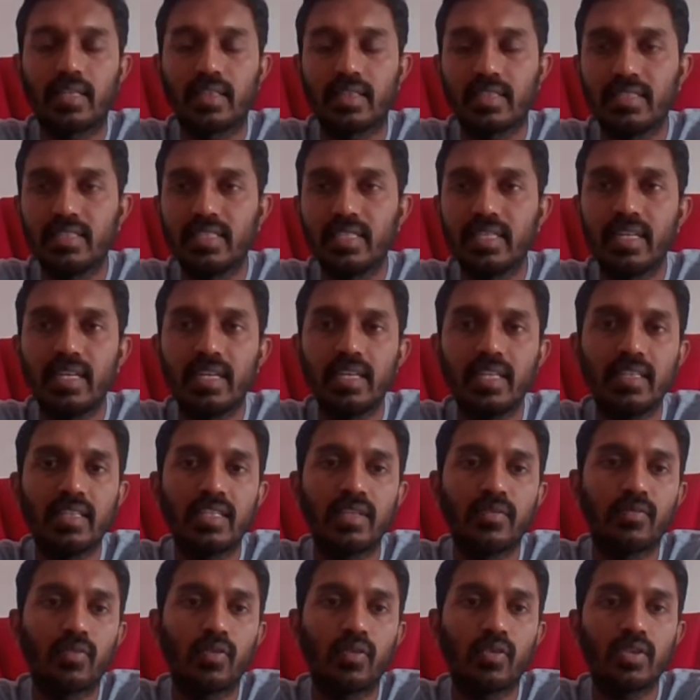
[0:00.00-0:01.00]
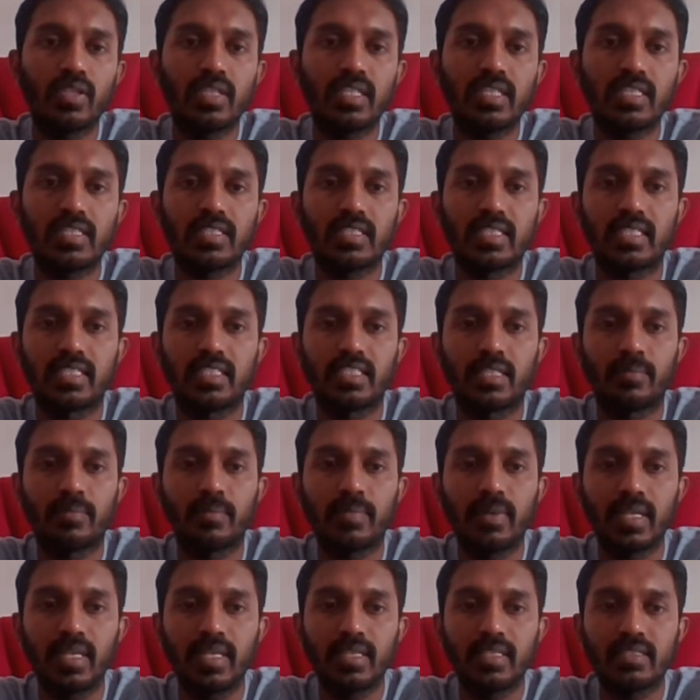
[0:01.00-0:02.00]
Generally, the fortress is a
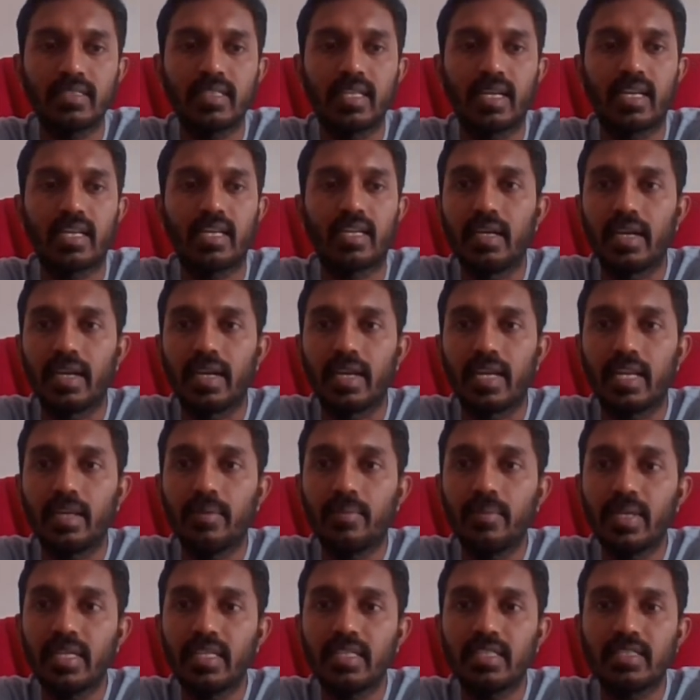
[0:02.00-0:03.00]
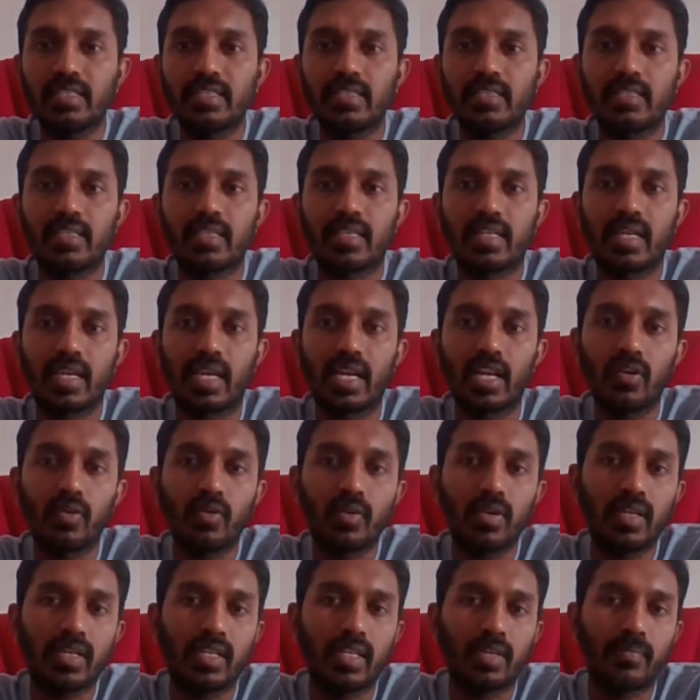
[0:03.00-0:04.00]
place that enemies cannot
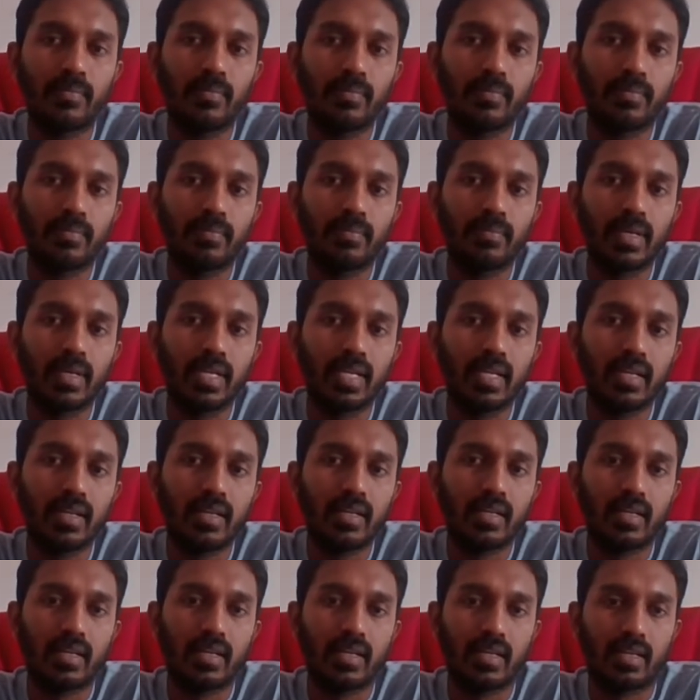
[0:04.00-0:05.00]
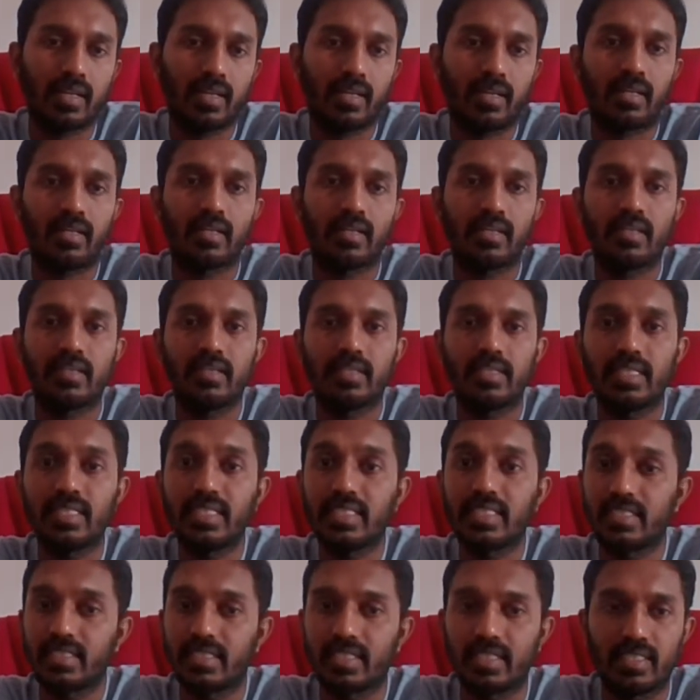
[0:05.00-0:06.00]
penetrate
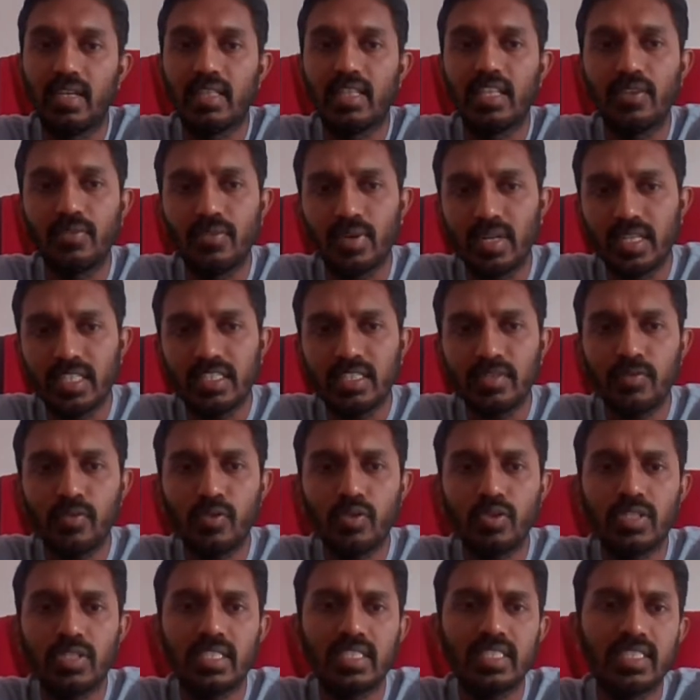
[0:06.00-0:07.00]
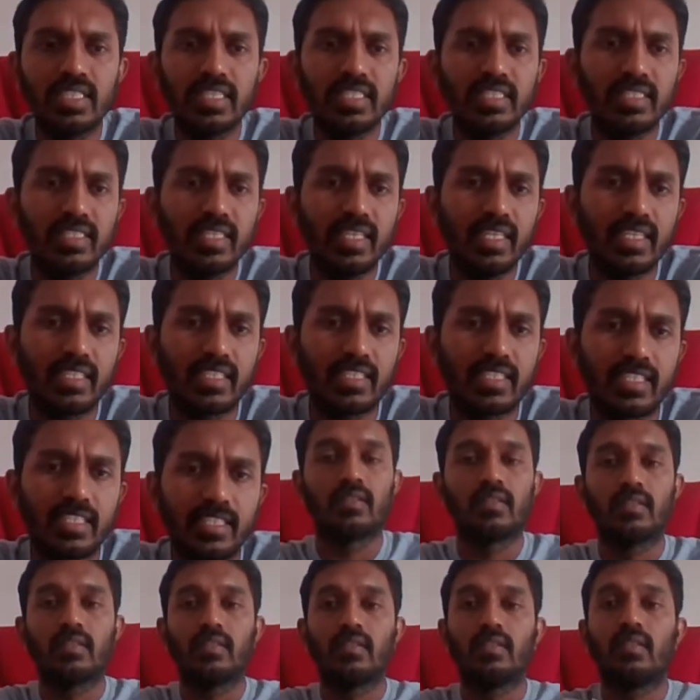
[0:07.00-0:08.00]
easily. Then what is a fortress in chess?
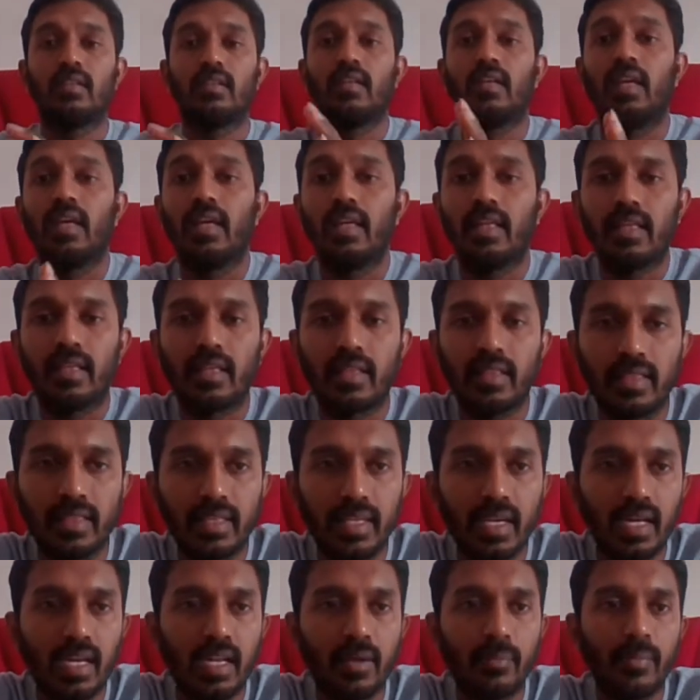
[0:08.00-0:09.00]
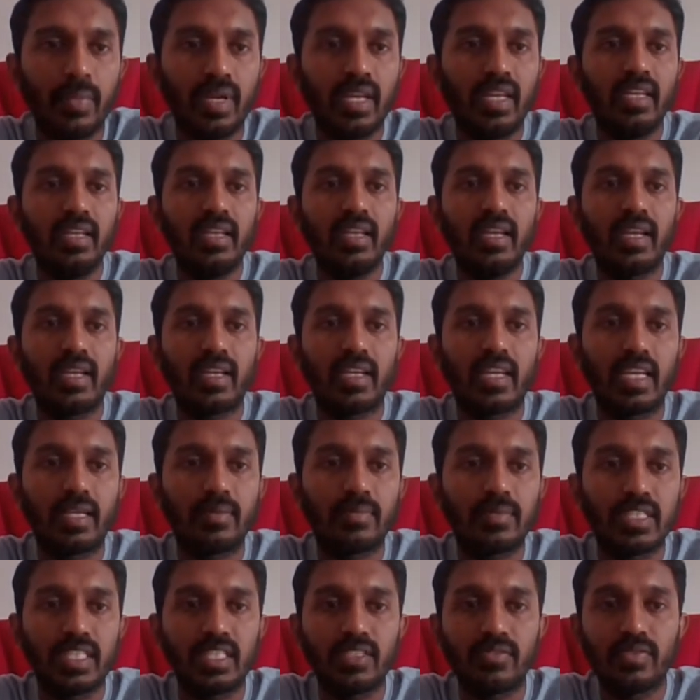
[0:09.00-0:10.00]
There are many
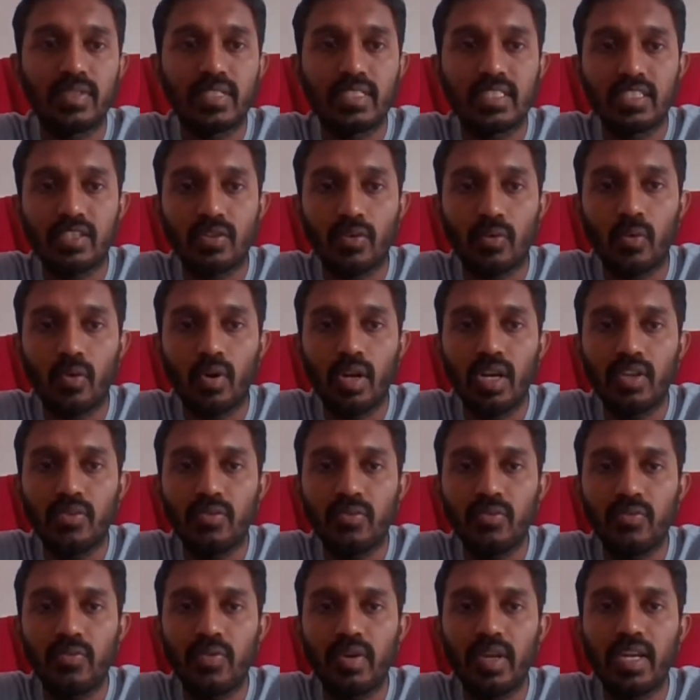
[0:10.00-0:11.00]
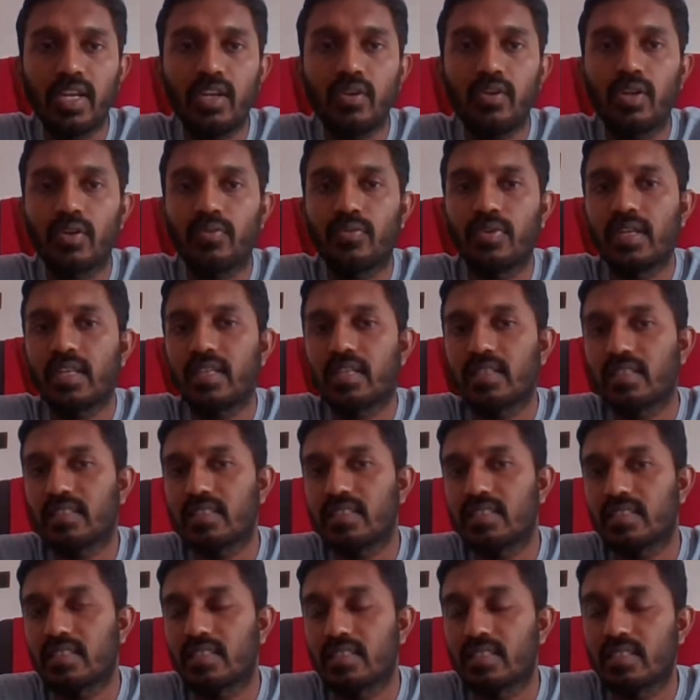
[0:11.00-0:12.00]
endgames in which the only way to defend
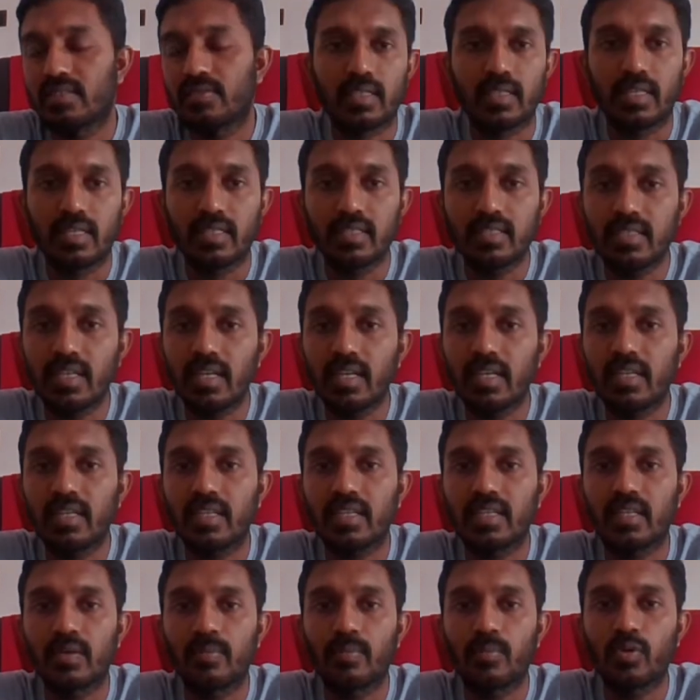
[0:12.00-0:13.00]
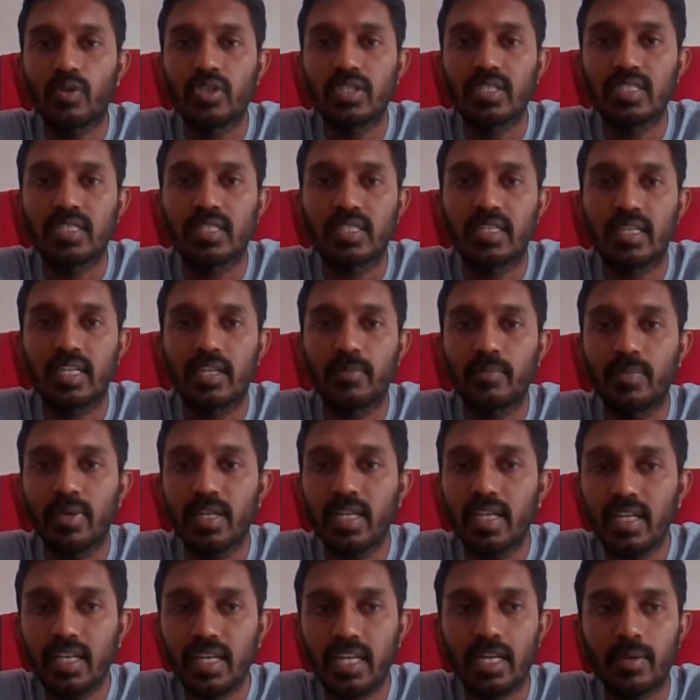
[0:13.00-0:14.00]
consists of constructing a position
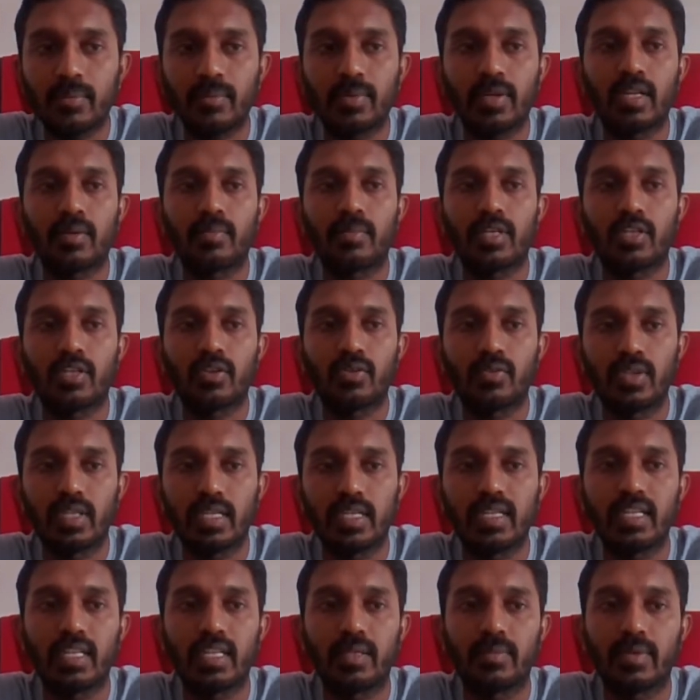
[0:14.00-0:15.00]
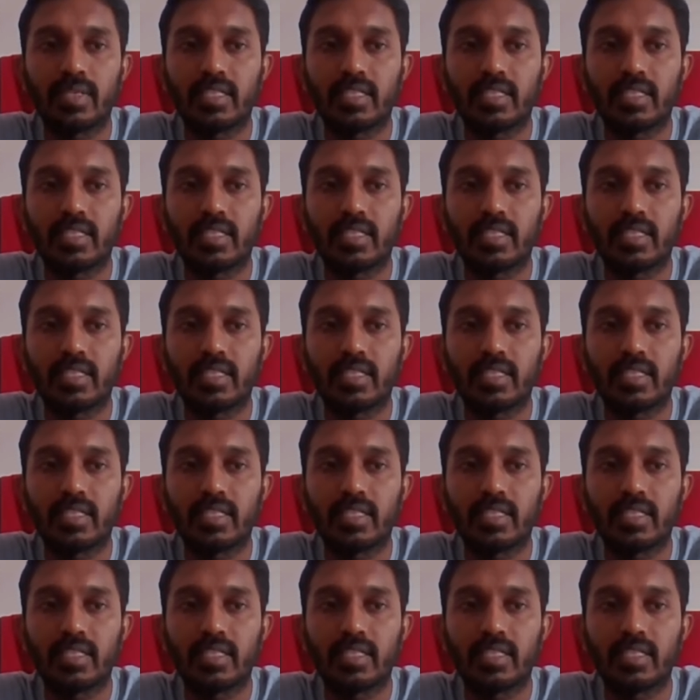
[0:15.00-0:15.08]
impenetrable to the enemy.